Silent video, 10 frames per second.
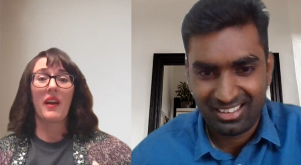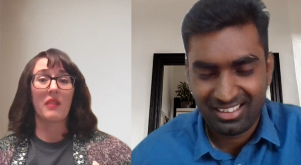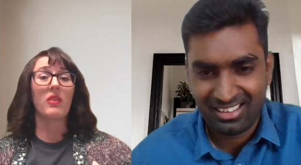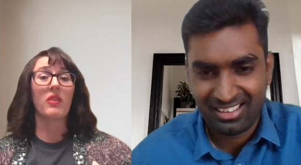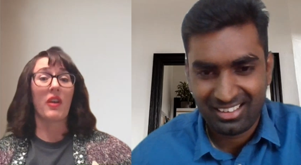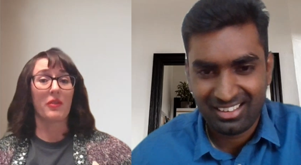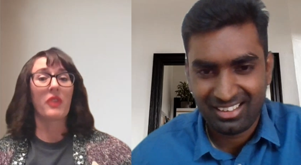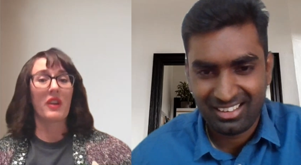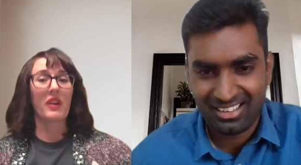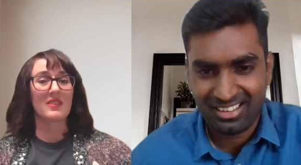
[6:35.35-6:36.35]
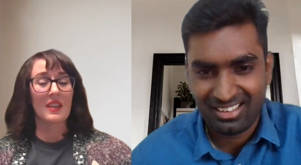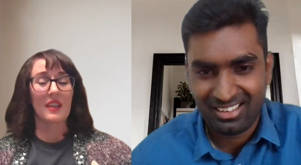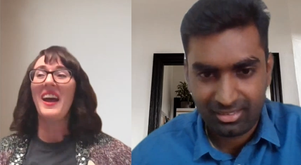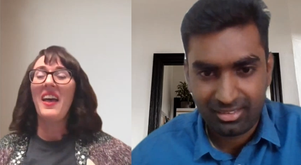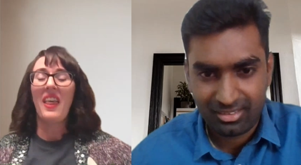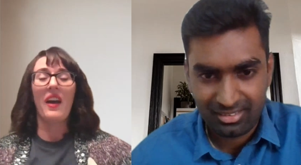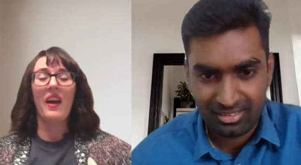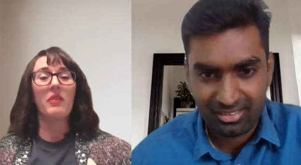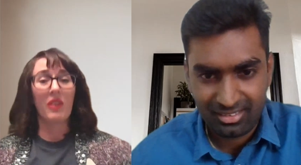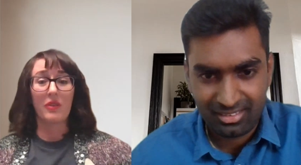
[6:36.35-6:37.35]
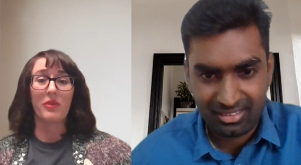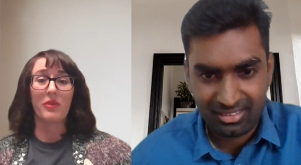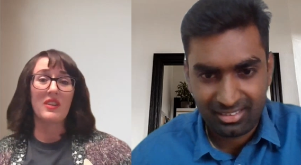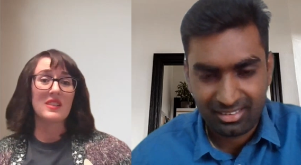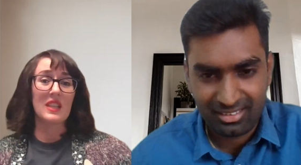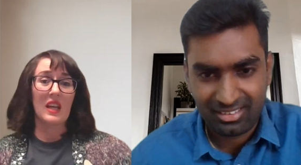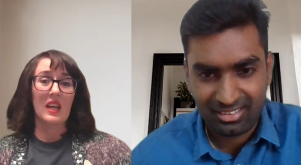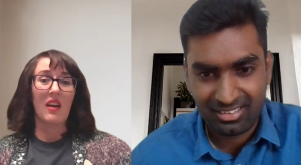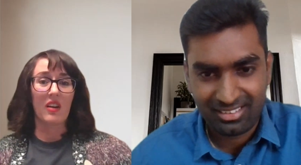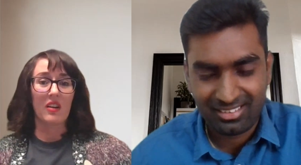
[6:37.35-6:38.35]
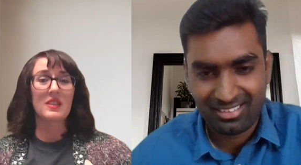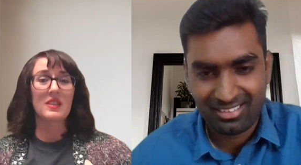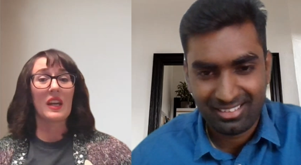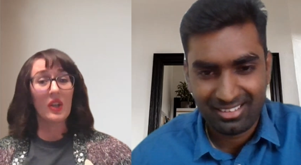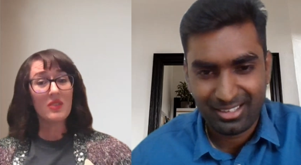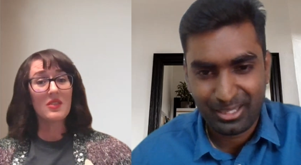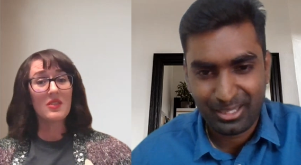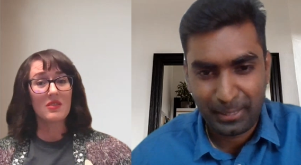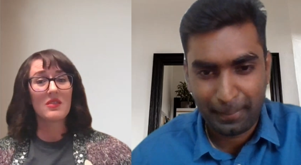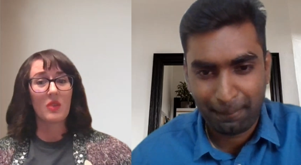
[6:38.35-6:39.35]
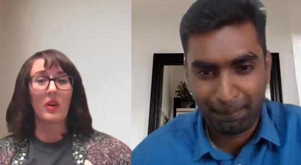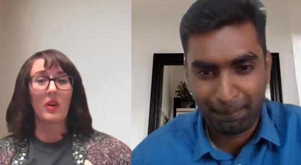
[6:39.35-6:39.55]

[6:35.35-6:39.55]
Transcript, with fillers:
Speaker 1: but I have a lot of friends. I have a lot of friends that are skiers